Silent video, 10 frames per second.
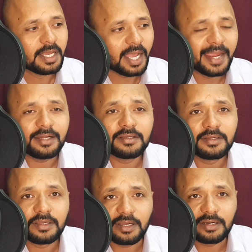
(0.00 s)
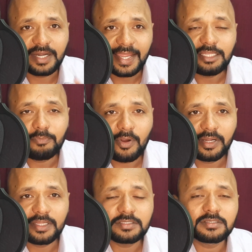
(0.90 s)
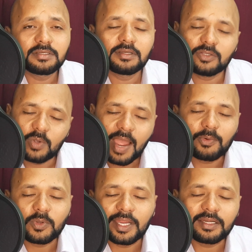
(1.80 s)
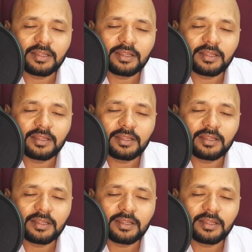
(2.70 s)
And ninth point is you have to get